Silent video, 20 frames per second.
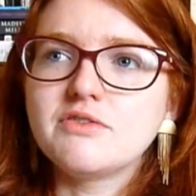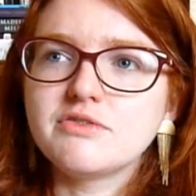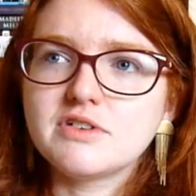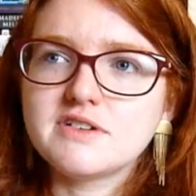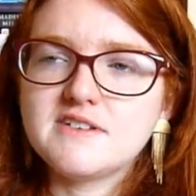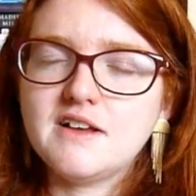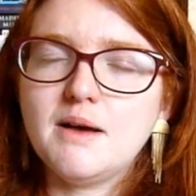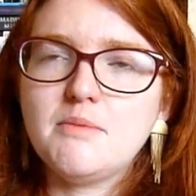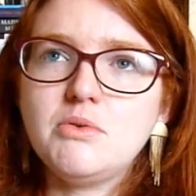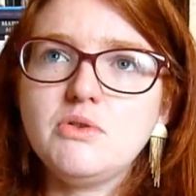
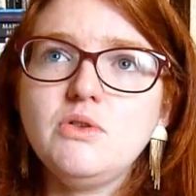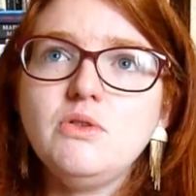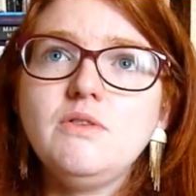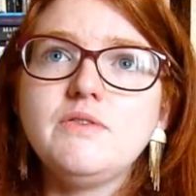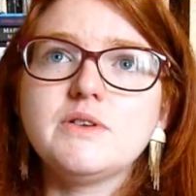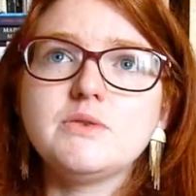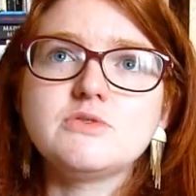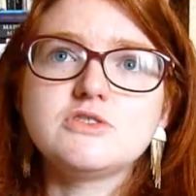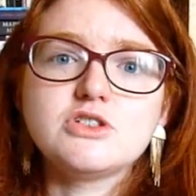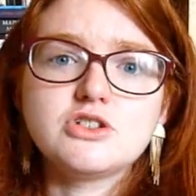For
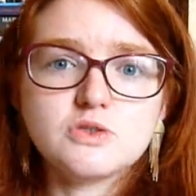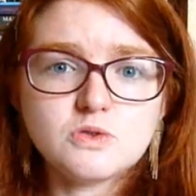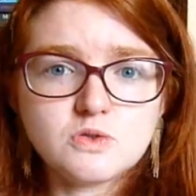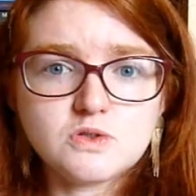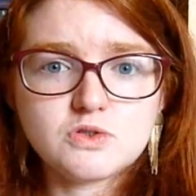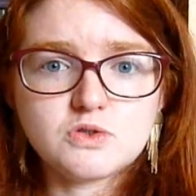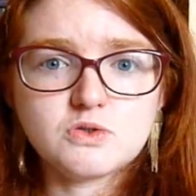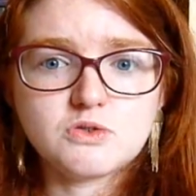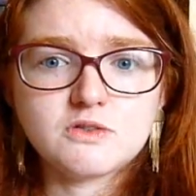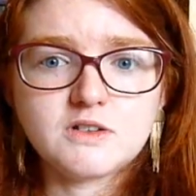example, there was a
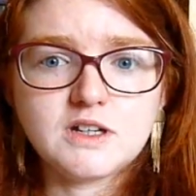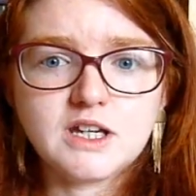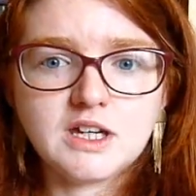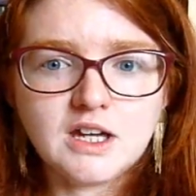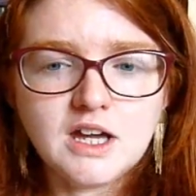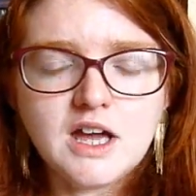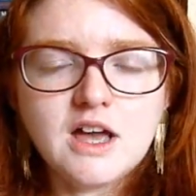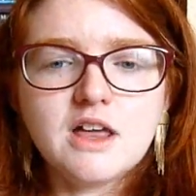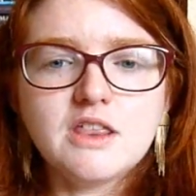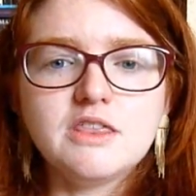short
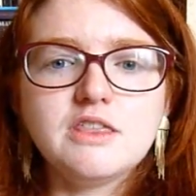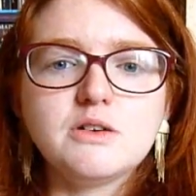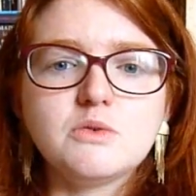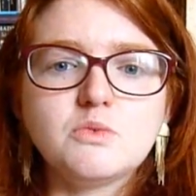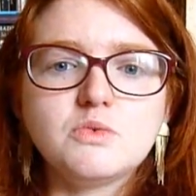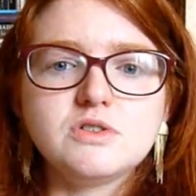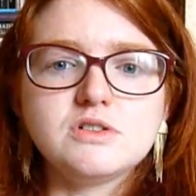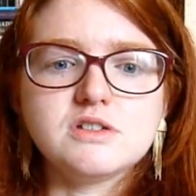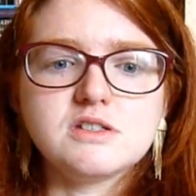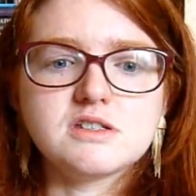story
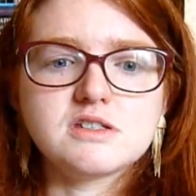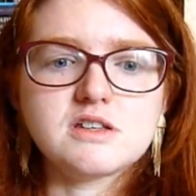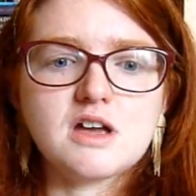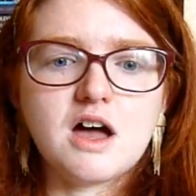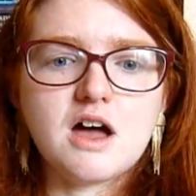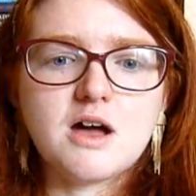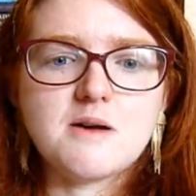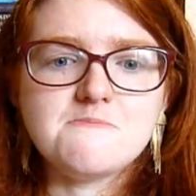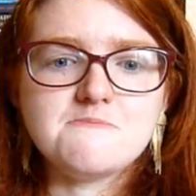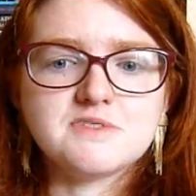that was
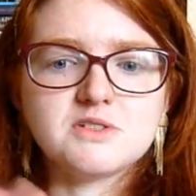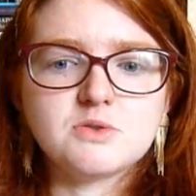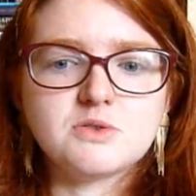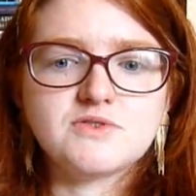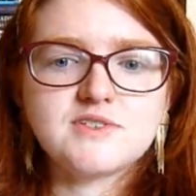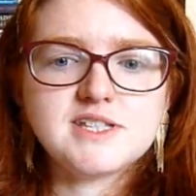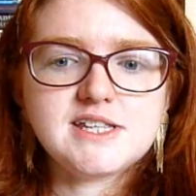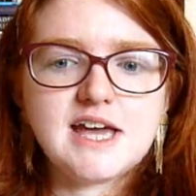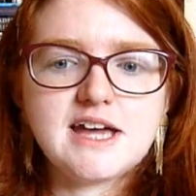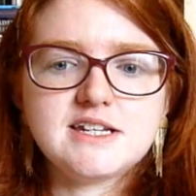
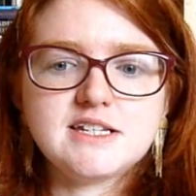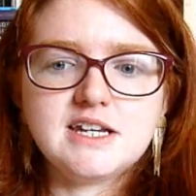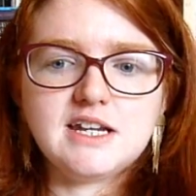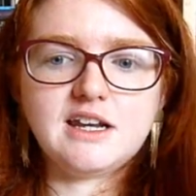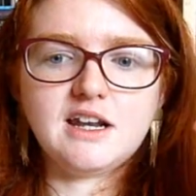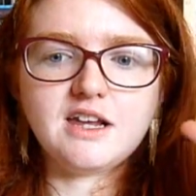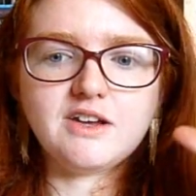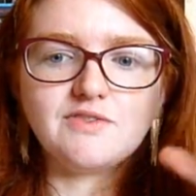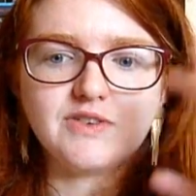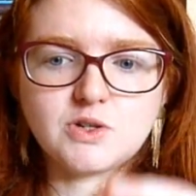sort of set
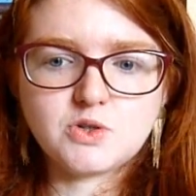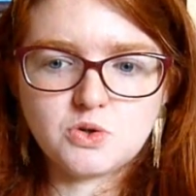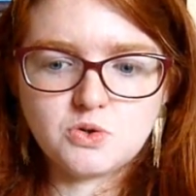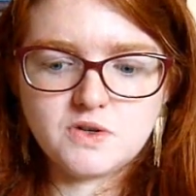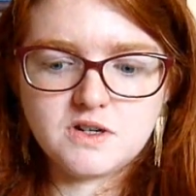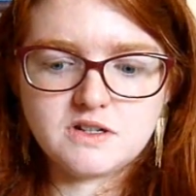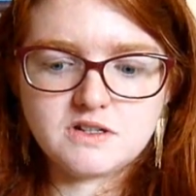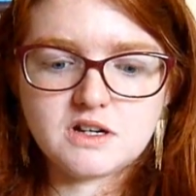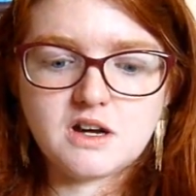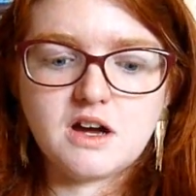in, like,
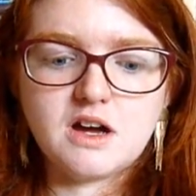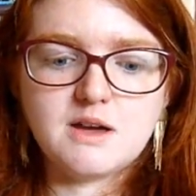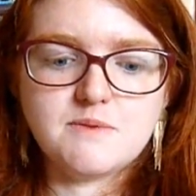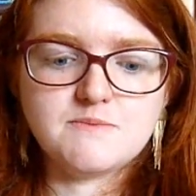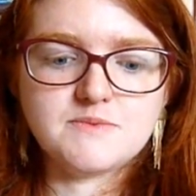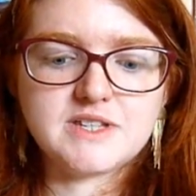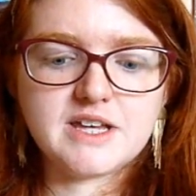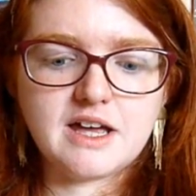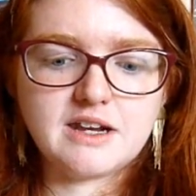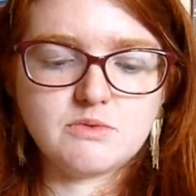Victorian
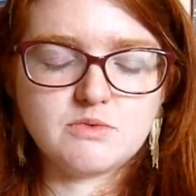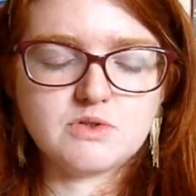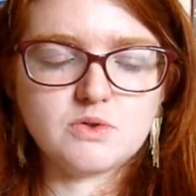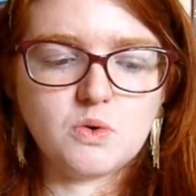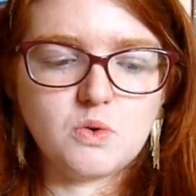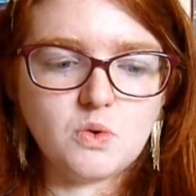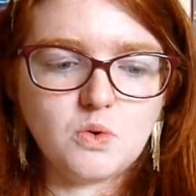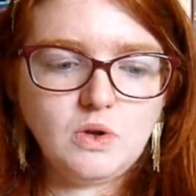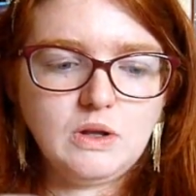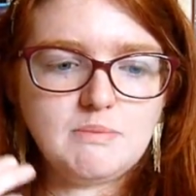times, and it was
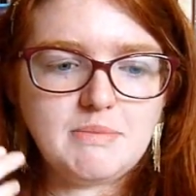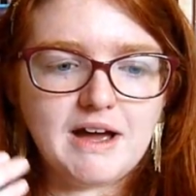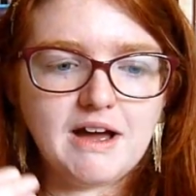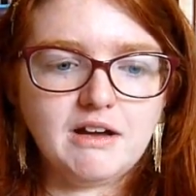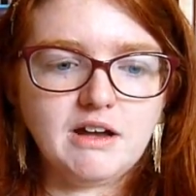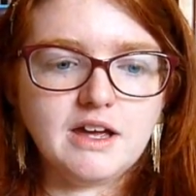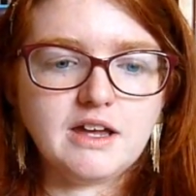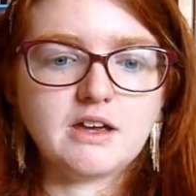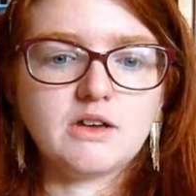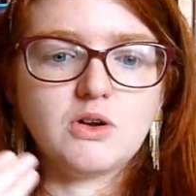all
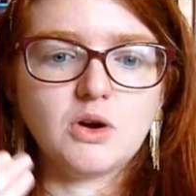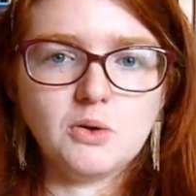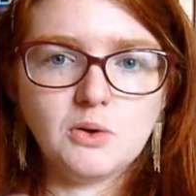about, like,